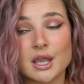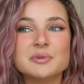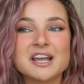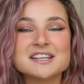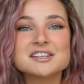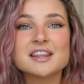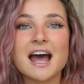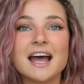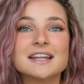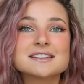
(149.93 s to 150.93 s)
Because of
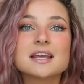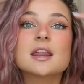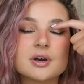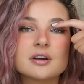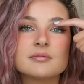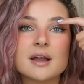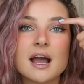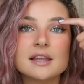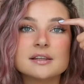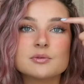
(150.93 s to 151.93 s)
that, part of my
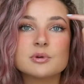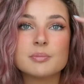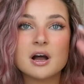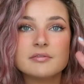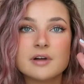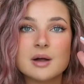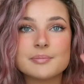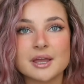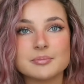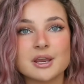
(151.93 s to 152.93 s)
eyelid would puff up
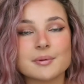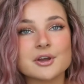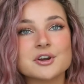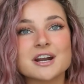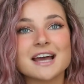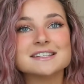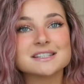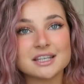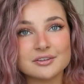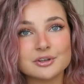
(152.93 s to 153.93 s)
and make my hooded eyes
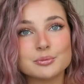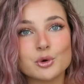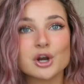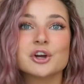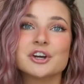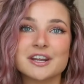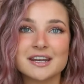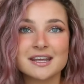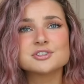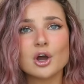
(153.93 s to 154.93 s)
even more hooded.